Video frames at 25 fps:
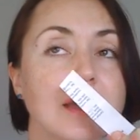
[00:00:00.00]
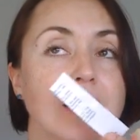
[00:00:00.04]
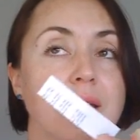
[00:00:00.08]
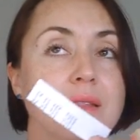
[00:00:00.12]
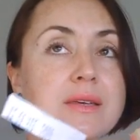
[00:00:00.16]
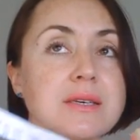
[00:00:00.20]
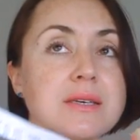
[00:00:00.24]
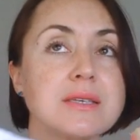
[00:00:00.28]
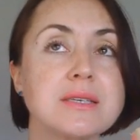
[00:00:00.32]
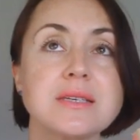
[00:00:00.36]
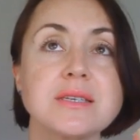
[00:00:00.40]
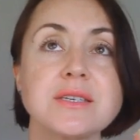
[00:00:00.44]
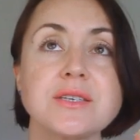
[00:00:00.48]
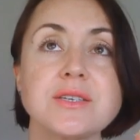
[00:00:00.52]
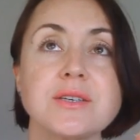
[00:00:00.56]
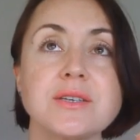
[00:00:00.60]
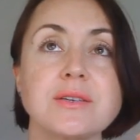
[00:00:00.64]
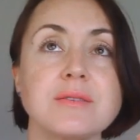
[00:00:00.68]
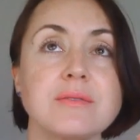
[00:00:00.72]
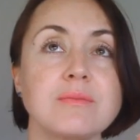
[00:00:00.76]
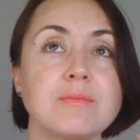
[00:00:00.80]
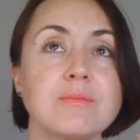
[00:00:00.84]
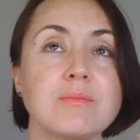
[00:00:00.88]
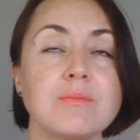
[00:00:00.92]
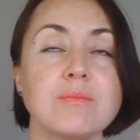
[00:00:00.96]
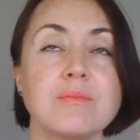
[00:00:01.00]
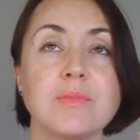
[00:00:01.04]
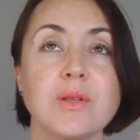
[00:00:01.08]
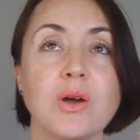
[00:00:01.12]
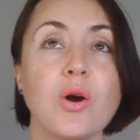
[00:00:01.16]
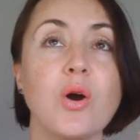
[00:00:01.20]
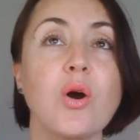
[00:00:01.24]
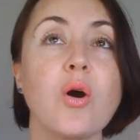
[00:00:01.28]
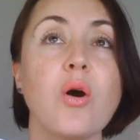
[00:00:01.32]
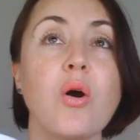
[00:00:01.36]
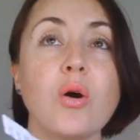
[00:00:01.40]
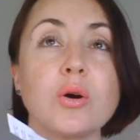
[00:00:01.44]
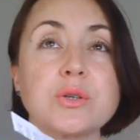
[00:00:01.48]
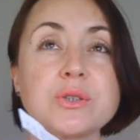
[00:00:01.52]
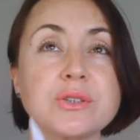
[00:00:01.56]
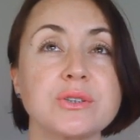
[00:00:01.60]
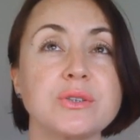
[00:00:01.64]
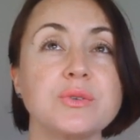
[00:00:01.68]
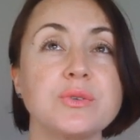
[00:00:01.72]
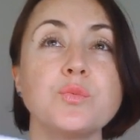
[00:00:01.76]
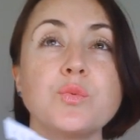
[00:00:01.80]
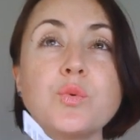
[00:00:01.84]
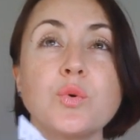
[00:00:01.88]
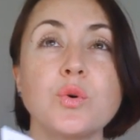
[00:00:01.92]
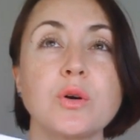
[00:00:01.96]
This is hot,
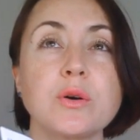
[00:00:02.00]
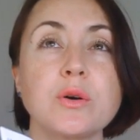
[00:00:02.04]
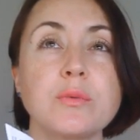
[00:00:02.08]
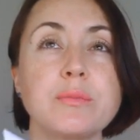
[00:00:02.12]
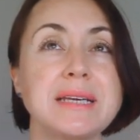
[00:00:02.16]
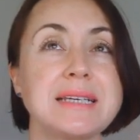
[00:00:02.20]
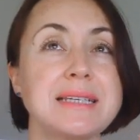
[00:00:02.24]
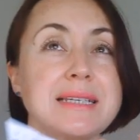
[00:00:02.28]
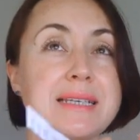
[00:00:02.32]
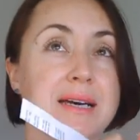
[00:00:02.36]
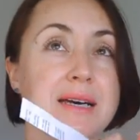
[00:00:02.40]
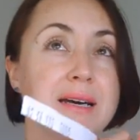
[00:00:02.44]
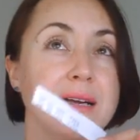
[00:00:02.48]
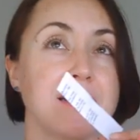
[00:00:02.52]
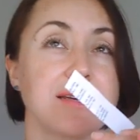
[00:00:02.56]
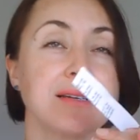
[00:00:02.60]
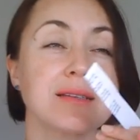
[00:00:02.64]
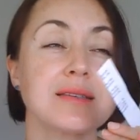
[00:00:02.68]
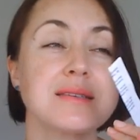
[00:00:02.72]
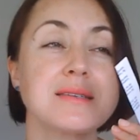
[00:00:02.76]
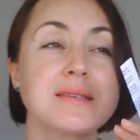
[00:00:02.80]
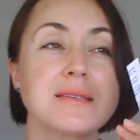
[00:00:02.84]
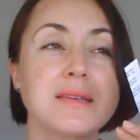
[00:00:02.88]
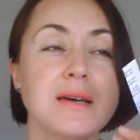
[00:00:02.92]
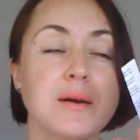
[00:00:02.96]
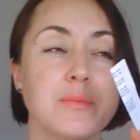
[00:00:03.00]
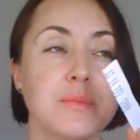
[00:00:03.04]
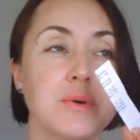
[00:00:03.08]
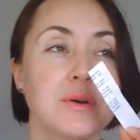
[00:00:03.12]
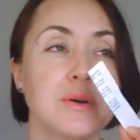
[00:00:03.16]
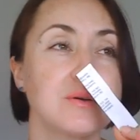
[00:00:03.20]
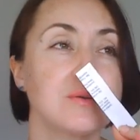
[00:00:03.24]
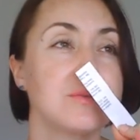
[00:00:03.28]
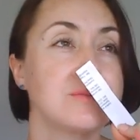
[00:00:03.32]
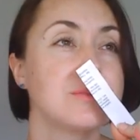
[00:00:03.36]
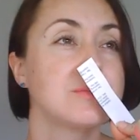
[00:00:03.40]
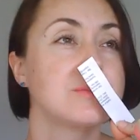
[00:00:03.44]
warm Italian summer.